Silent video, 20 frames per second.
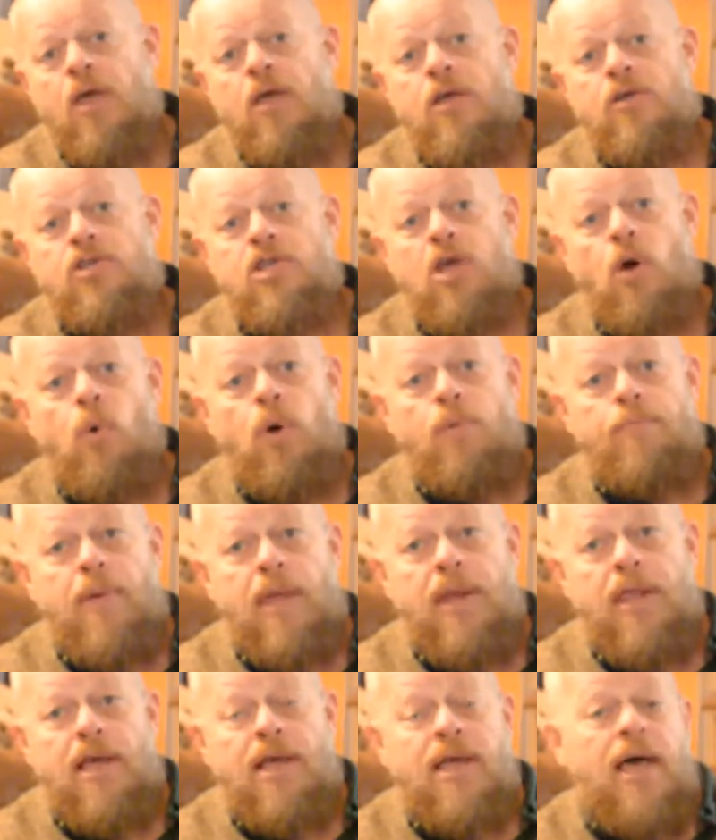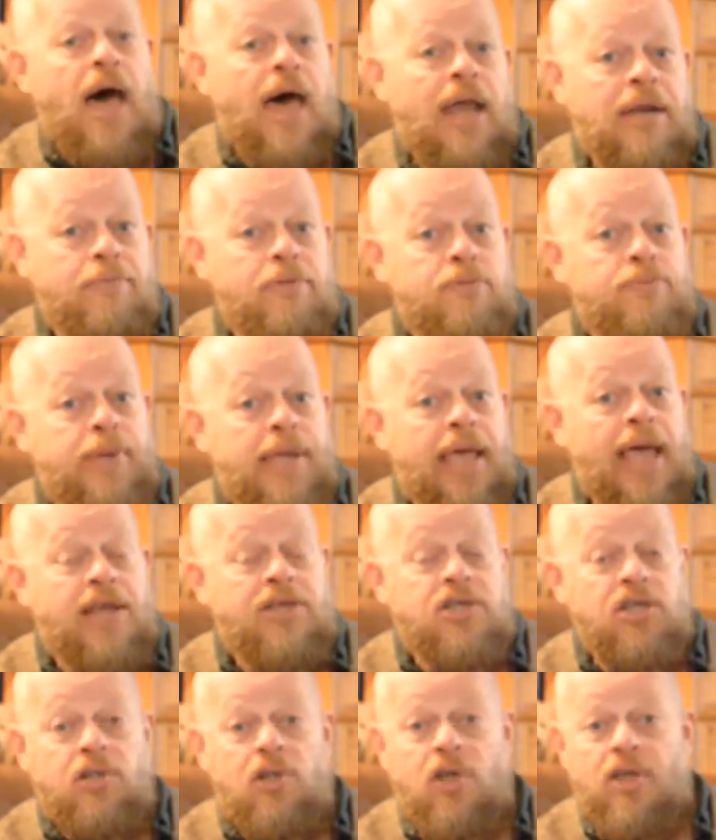So what many economists began
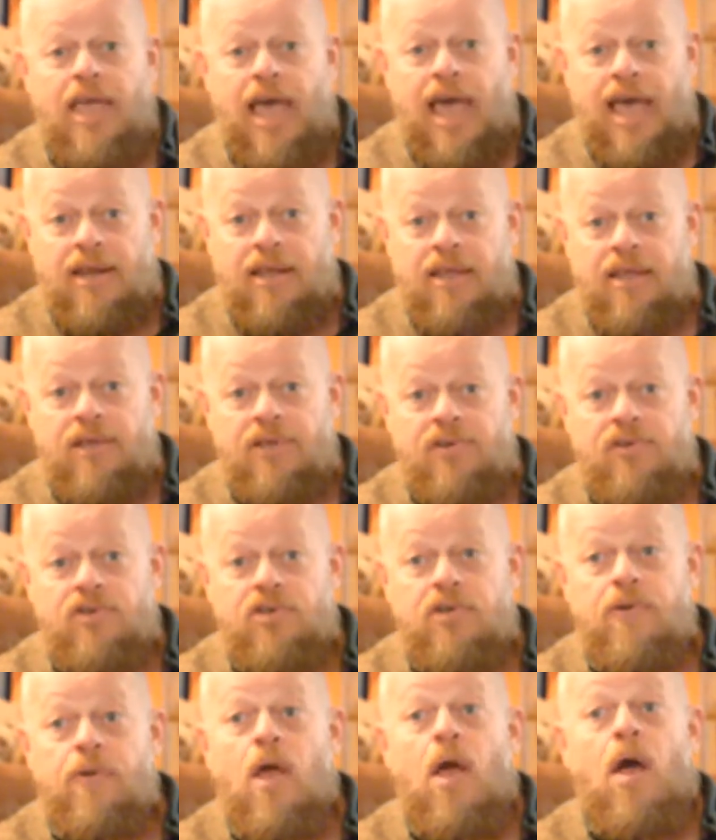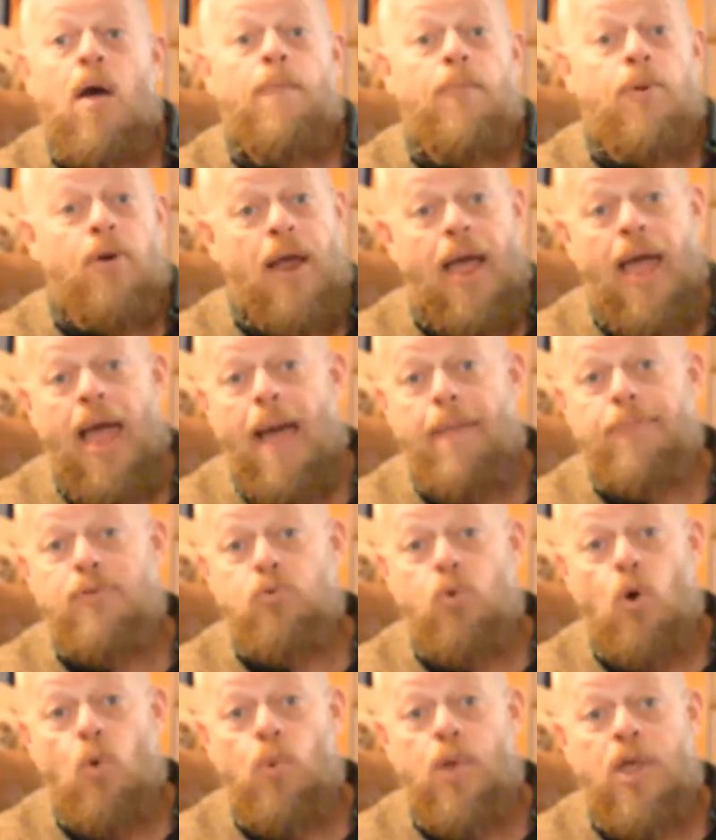to look at is, perhaps
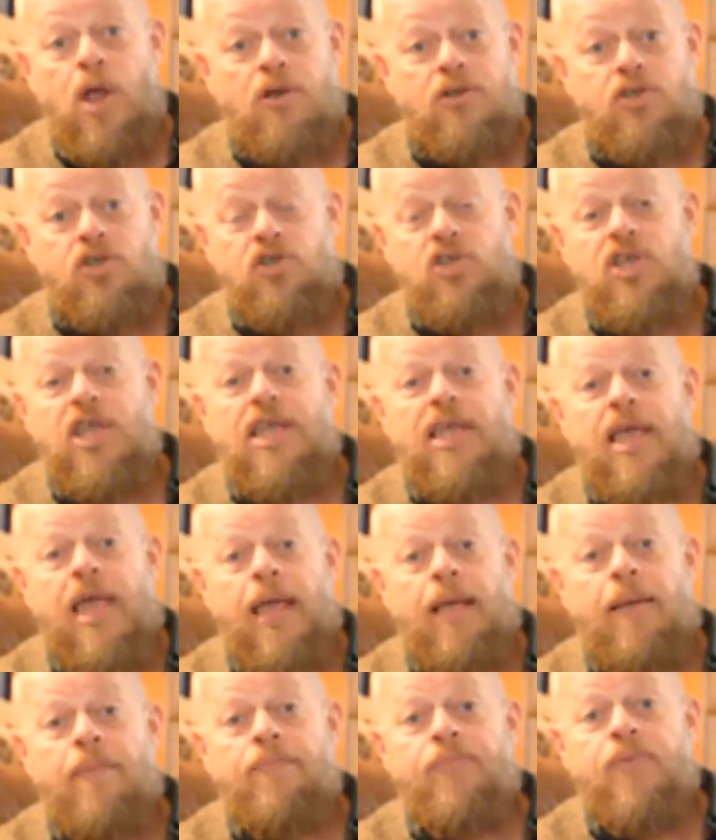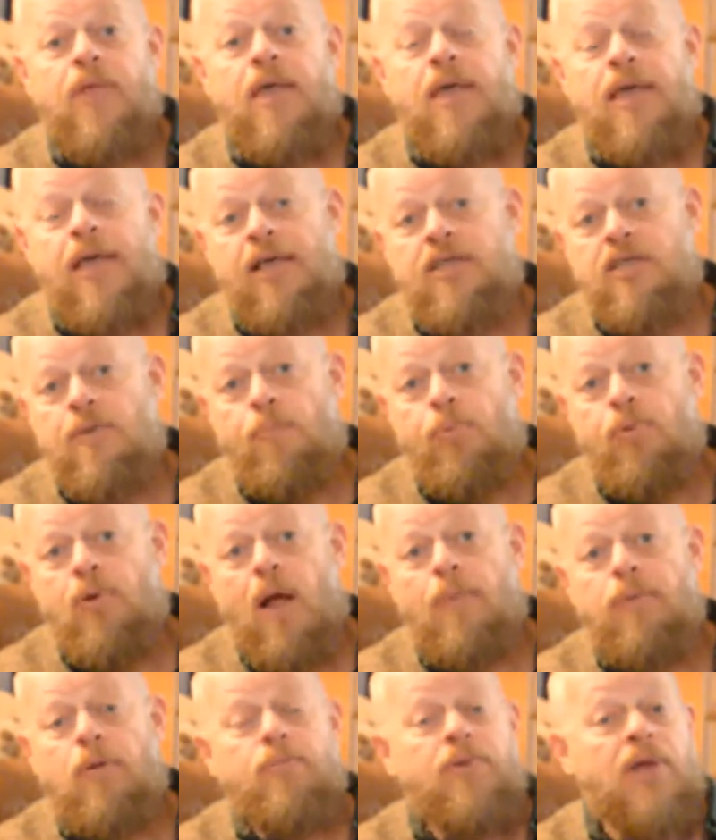what we are seeing is a
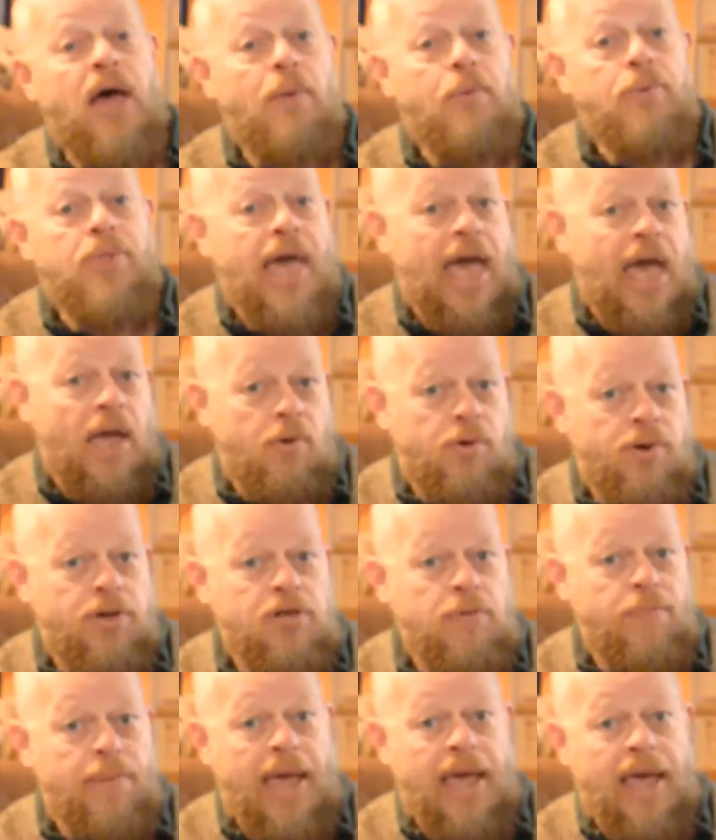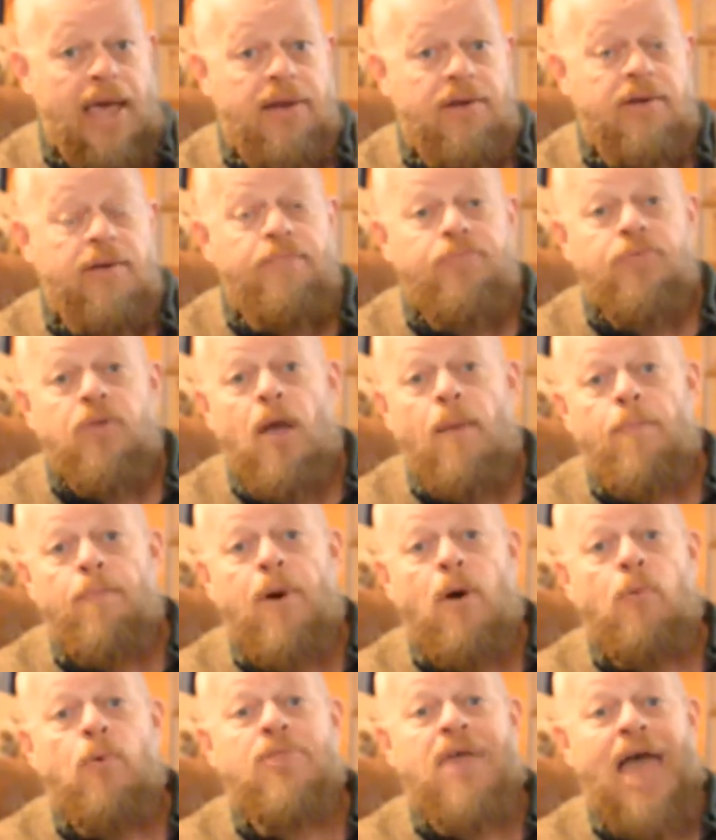problem not with aggregate demand, but with